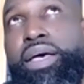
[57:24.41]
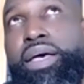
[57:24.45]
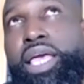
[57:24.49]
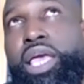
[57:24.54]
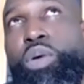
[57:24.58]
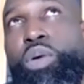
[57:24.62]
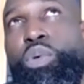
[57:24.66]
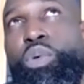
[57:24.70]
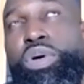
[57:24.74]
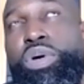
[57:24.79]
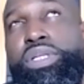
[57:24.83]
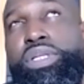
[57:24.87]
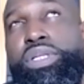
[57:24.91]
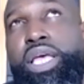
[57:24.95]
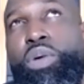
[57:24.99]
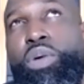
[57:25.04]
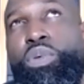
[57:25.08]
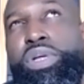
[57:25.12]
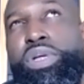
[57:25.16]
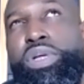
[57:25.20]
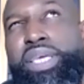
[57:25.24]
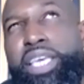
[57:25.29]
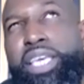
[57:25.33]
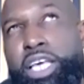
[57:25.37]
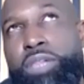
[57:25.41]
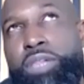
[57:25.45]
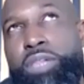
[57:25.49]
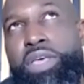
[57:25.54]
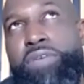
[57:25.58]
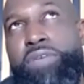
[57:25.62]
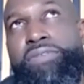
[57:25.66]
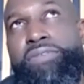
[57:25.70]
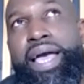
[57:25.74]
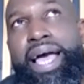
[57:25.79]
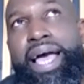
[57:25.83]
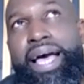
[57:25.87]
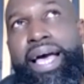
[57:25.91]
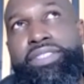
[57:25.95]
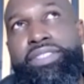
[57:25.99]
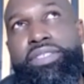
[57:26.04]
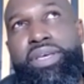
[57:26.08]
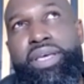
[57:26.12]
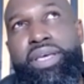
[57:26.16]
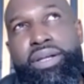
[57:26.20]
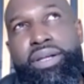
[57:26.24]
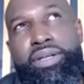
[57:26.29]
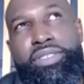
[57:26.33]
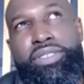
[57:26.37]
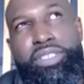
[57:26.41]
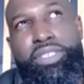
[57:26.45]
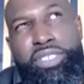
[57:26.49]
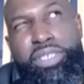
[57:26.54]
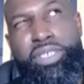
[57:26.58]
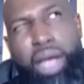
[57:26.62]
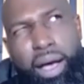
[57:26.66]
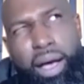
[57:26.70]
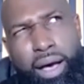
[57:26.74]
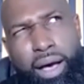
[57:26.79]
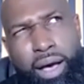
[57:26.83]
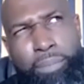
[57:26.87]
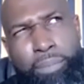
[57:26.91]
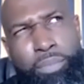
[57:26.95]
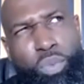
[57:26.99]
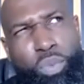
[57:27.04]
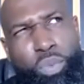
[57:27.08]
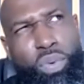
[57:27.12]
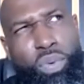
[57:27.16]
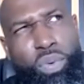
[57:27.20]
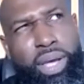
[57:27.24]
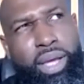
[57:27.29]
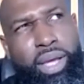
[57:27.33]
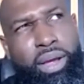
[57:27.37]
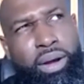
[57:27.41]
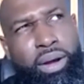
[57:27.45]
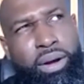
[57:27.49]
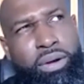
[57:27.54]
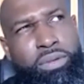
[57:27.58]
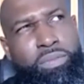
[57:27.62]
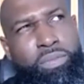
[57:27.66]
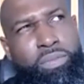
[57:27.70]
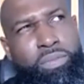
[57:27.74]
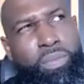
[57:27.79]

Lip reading: it would kill me if I had to get a job where